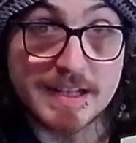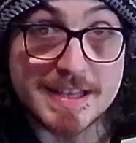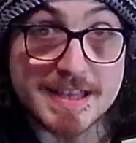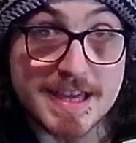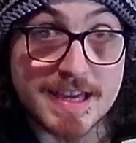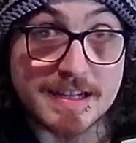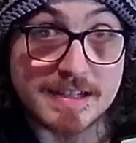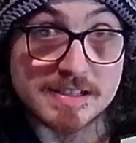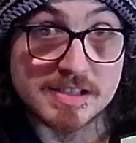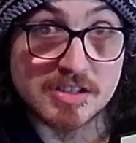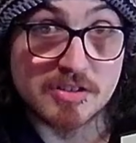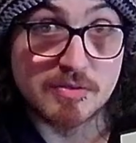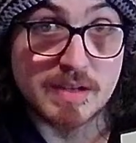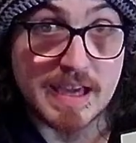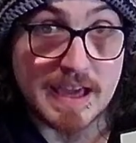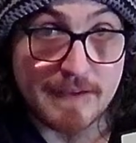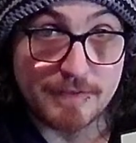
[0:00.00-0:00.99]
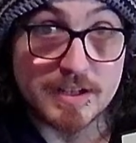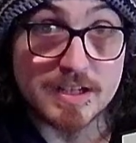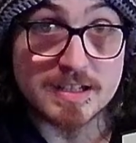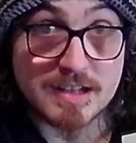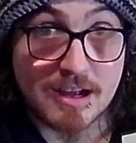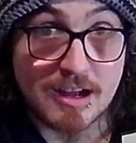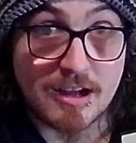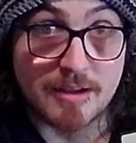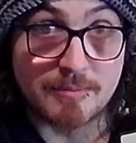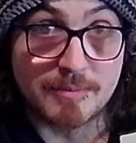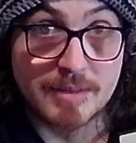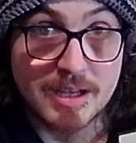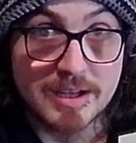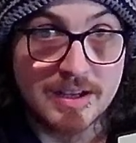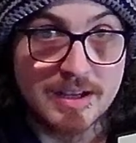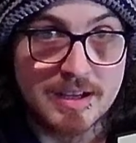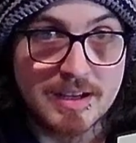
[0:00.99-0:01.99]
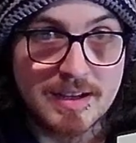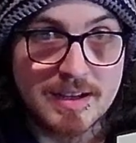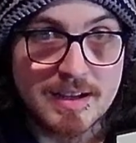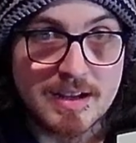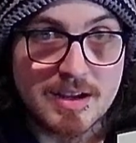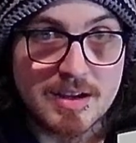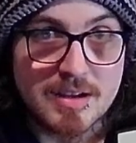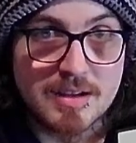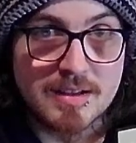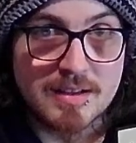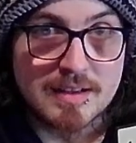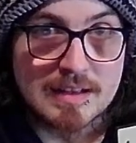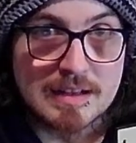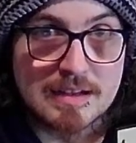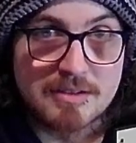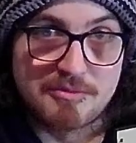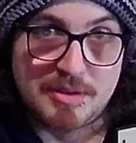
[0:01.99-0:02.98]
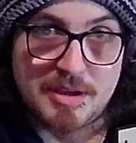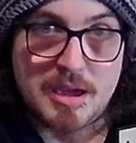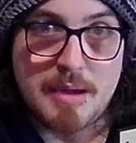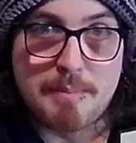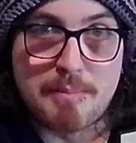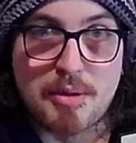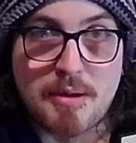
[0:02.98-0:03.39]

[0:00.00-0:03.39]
things to give it time. We